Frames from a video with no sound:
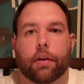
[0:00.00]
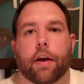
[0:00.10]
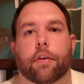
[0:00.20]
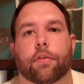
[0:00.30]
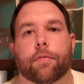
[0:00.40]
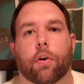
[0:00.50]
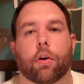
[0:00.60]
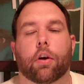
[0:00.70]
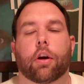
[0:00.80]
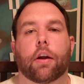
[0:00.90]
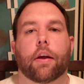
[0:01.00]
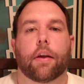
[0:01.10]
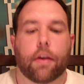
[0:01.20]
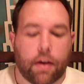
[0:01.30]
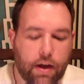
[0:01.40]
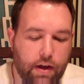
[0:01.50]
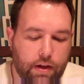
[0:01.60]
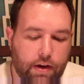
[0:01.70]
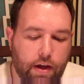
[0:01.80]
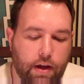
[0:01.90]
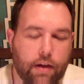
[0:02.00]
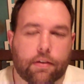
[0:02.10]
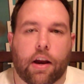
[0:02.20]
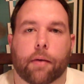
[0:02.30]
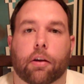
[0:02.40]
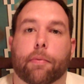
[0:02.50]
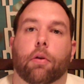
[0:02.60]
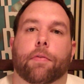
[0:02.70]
the House of Horror. And today I'm going to be